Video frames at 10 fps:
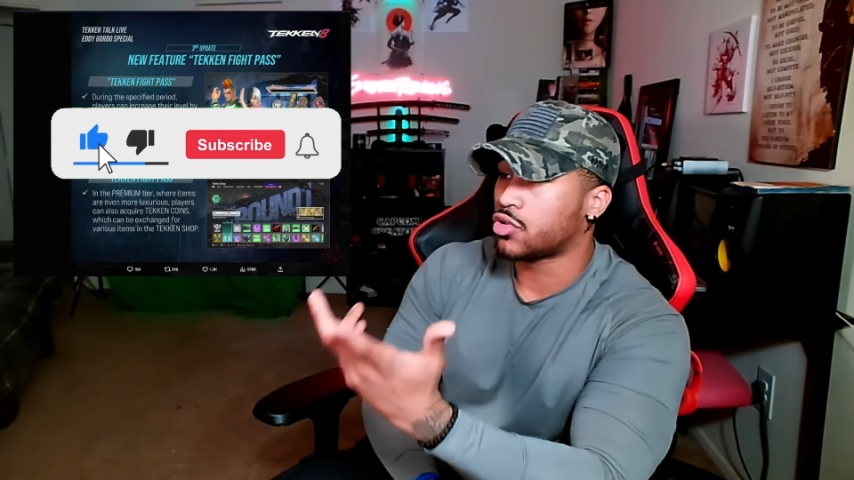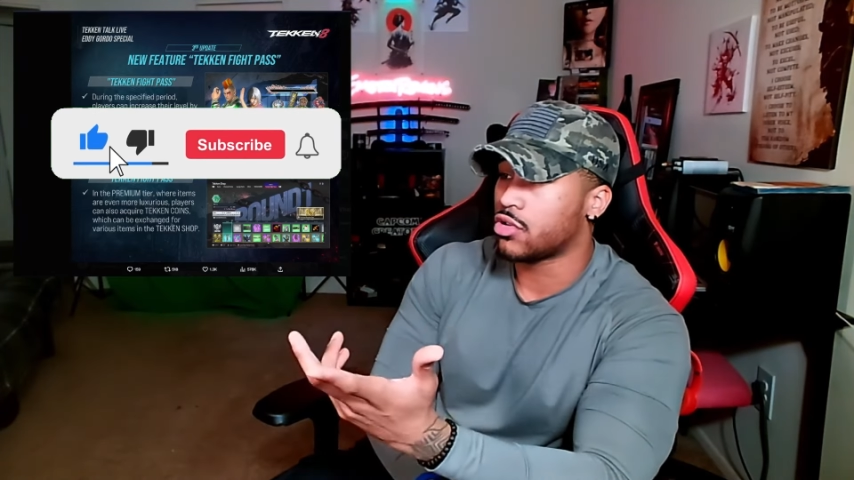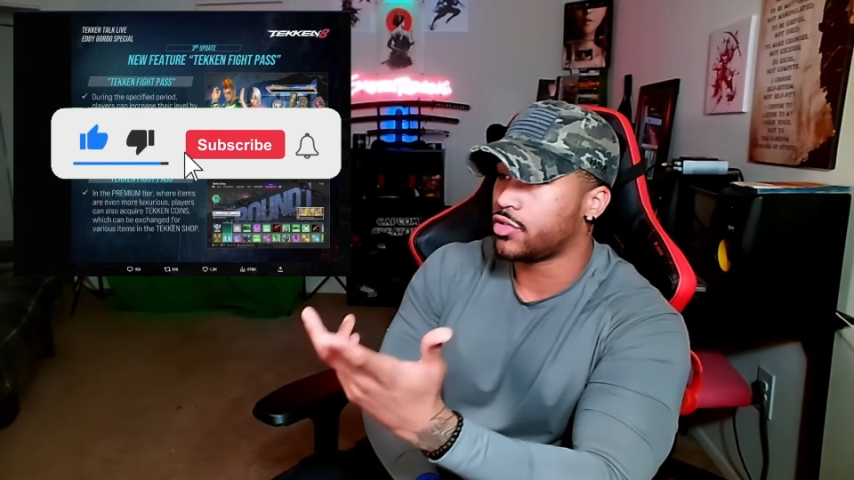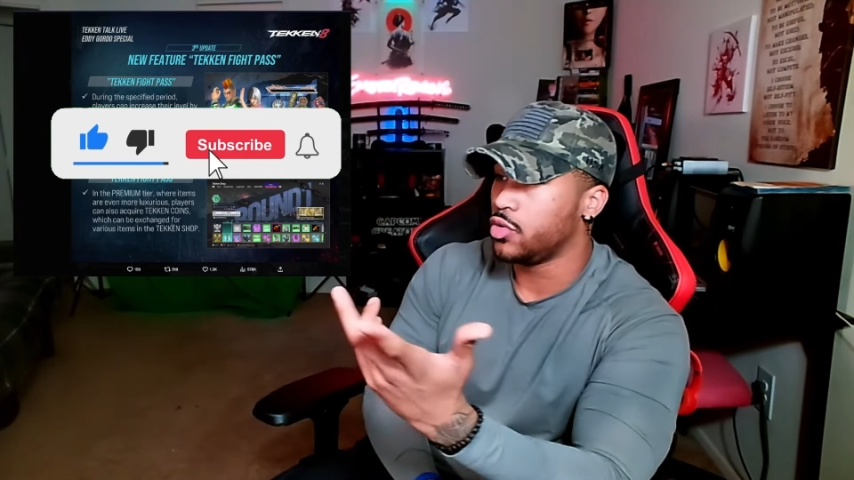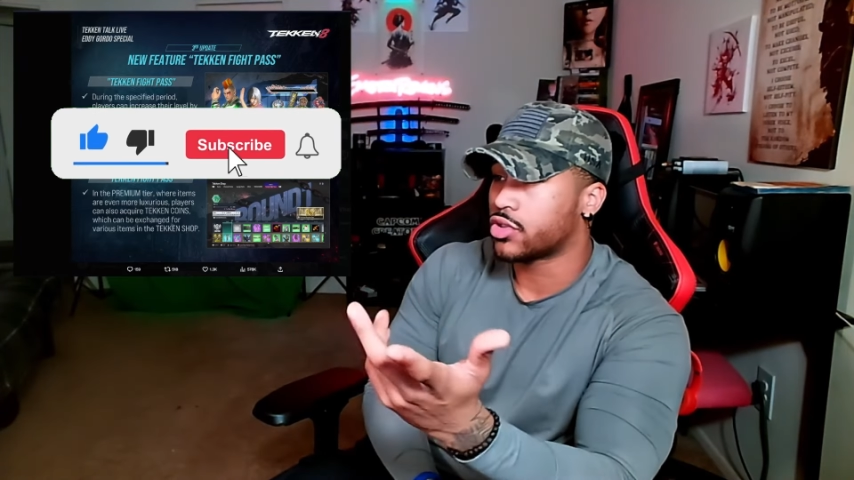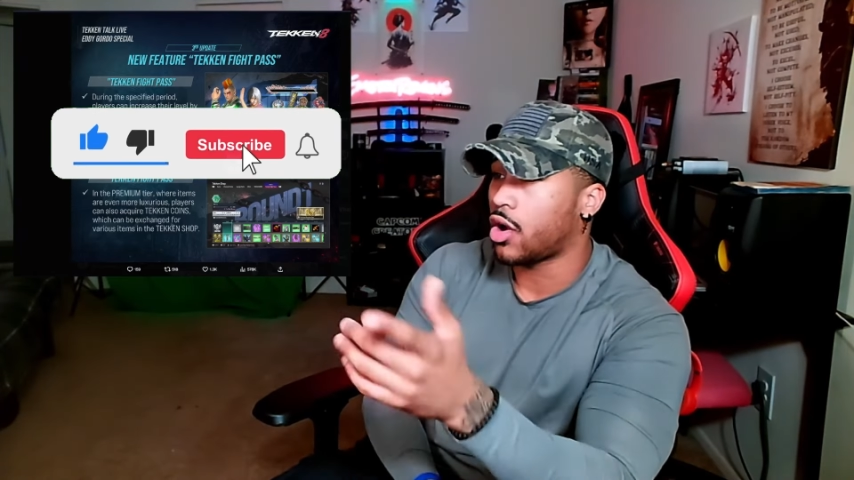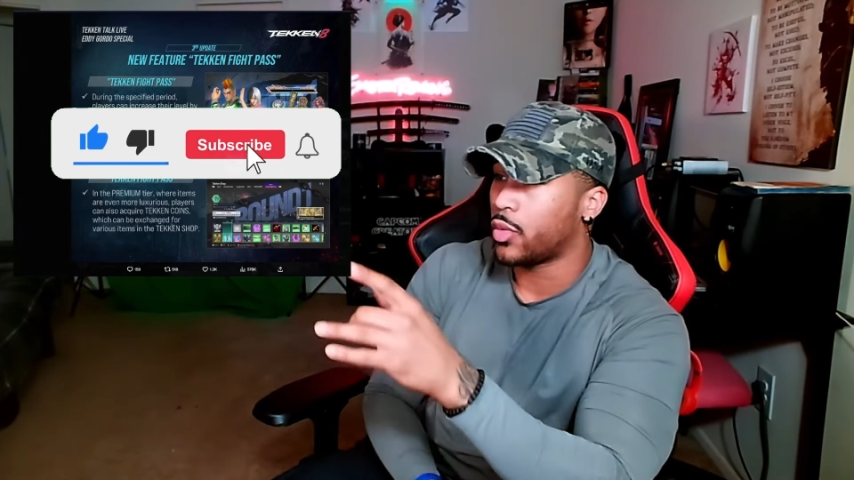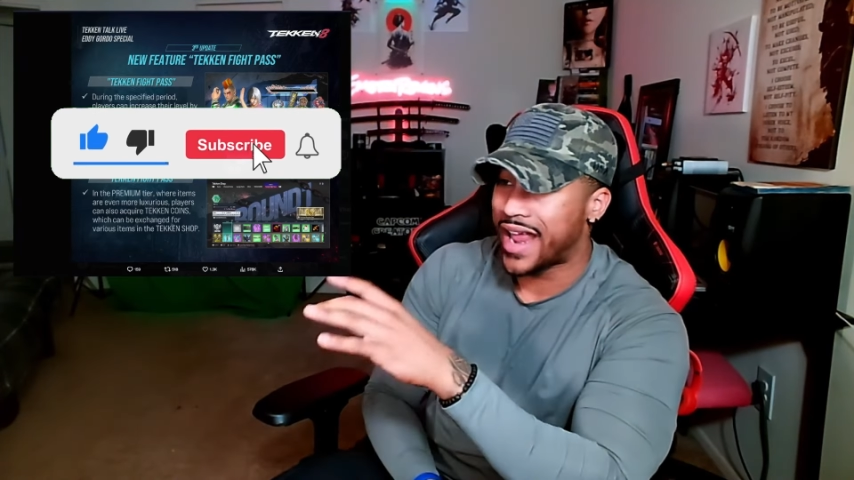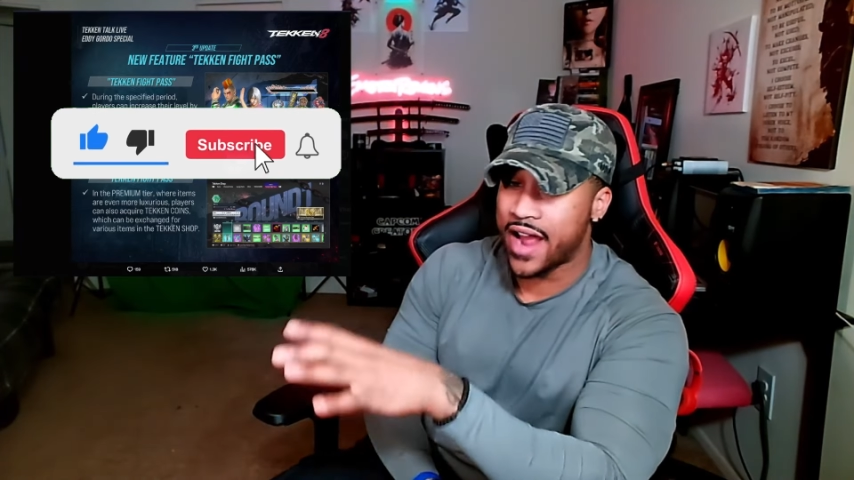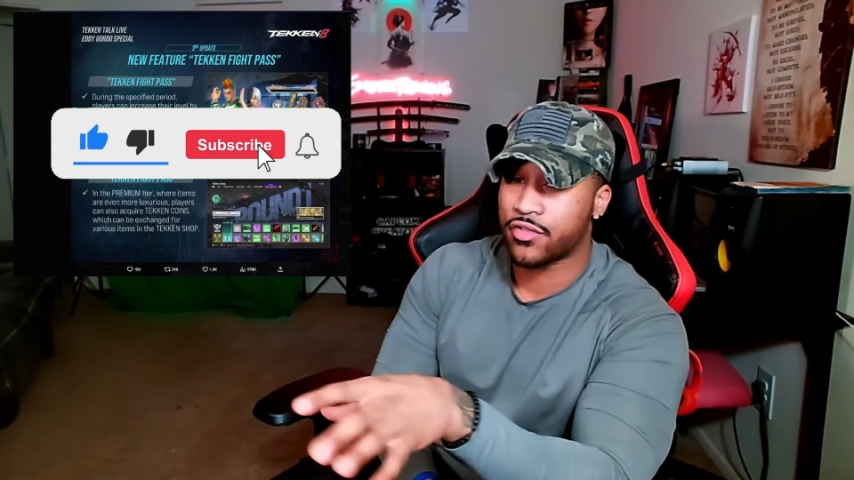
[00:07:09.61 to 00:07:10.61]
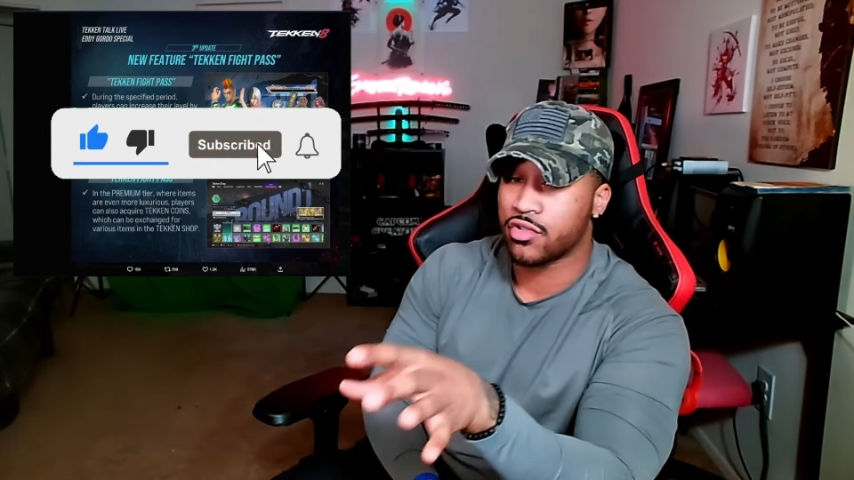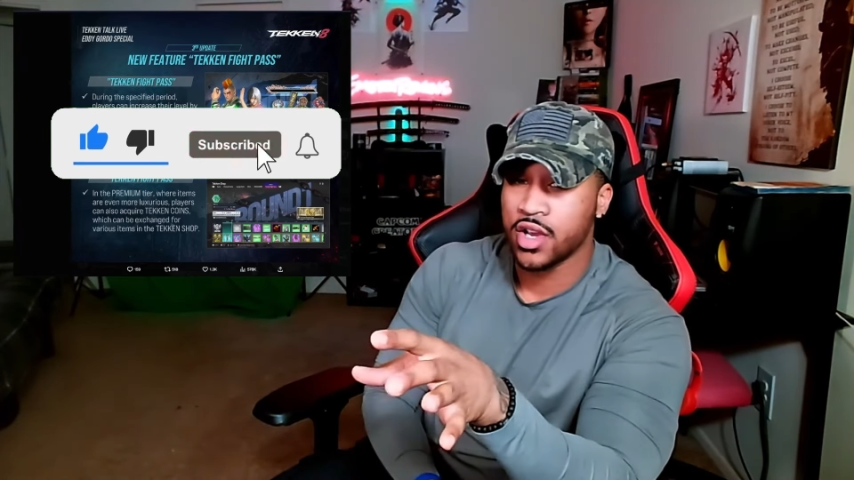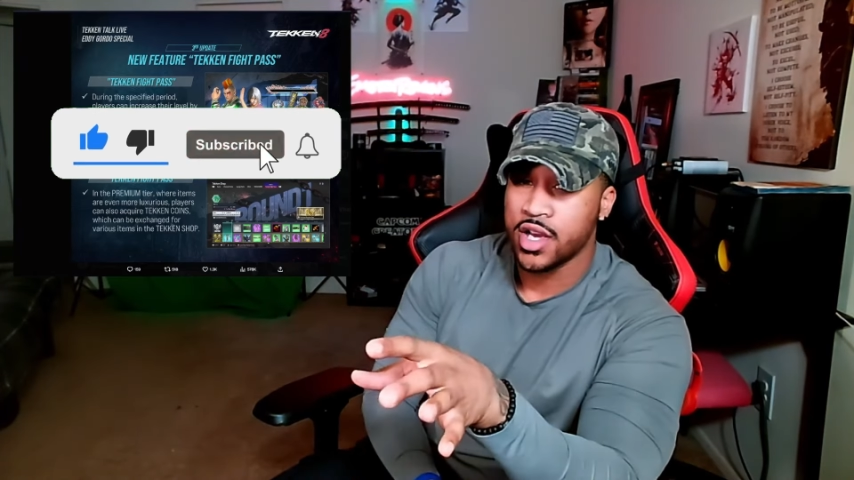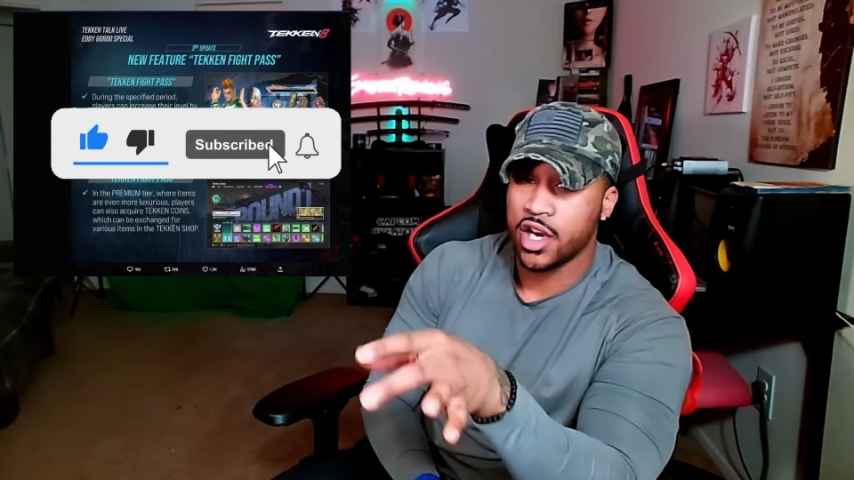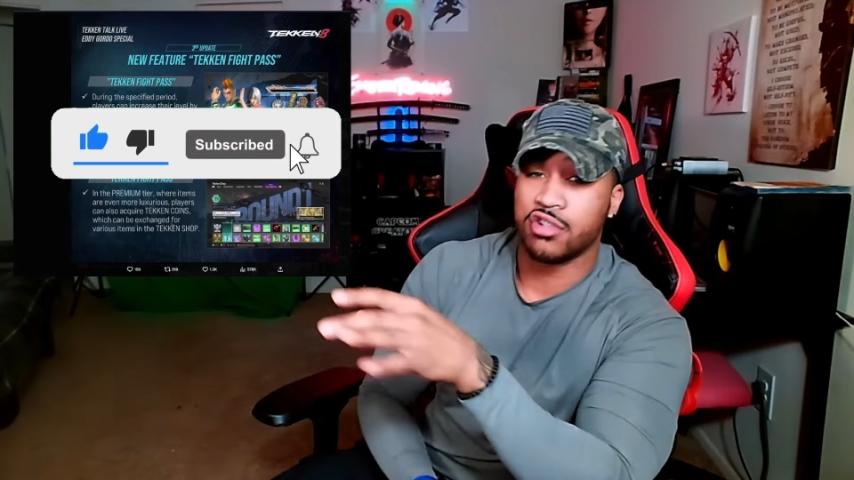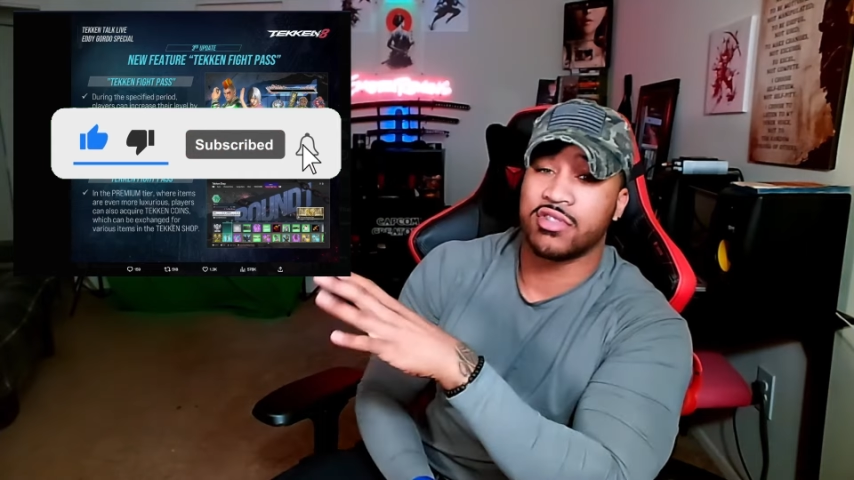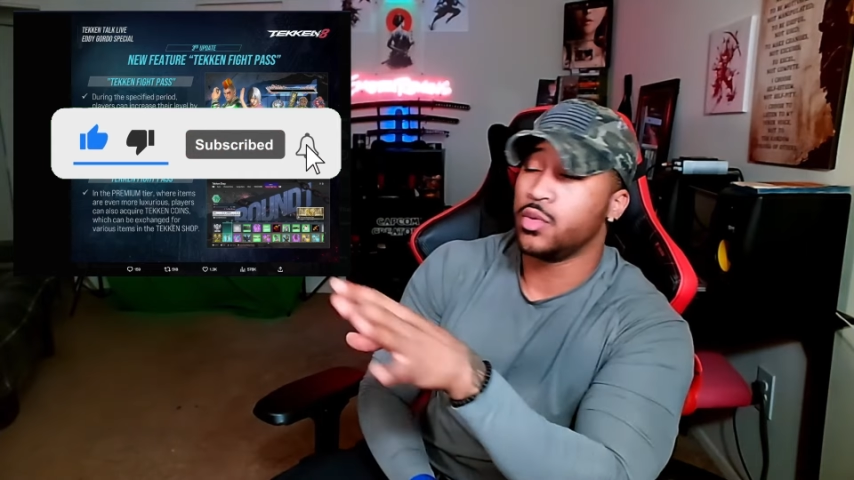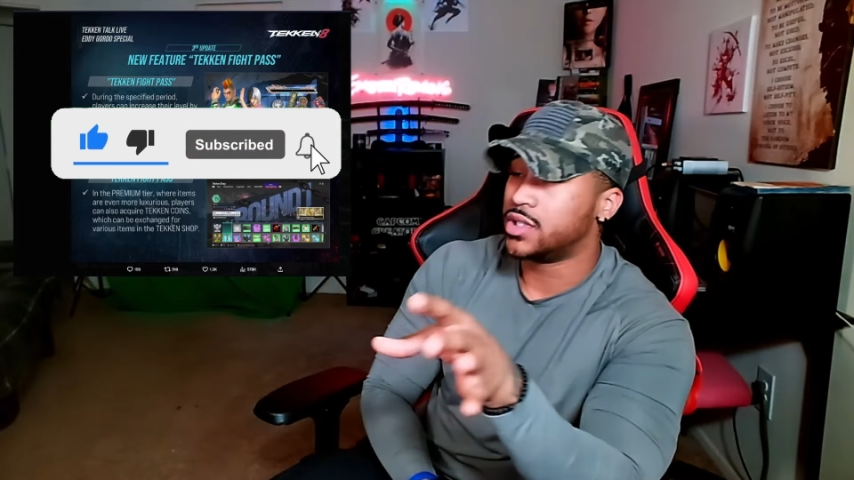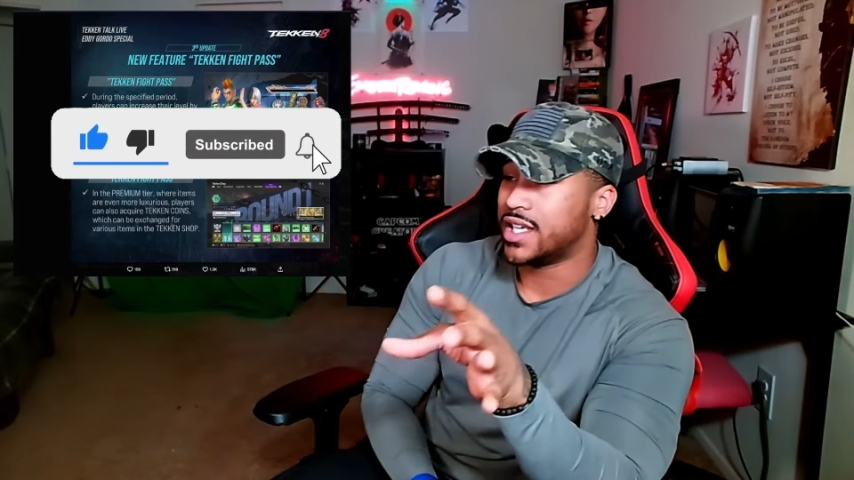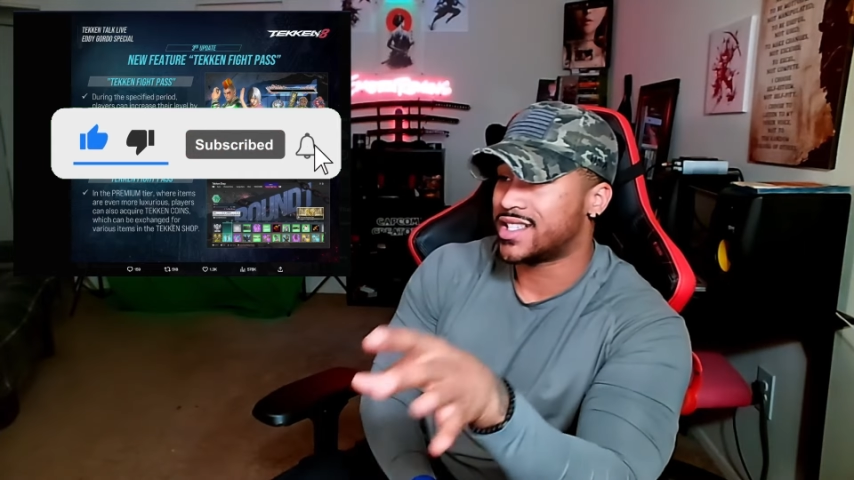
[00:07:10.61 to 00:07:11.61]
on earth you thought would ever agree
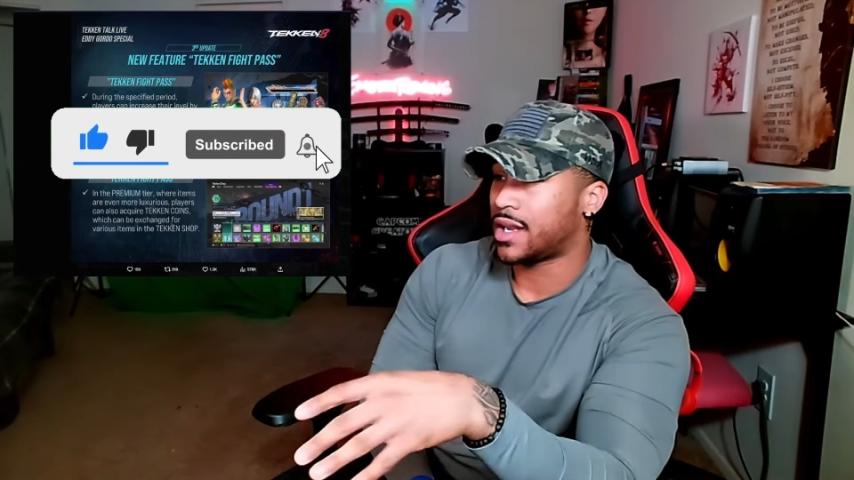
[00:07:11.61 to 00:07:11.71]
with this.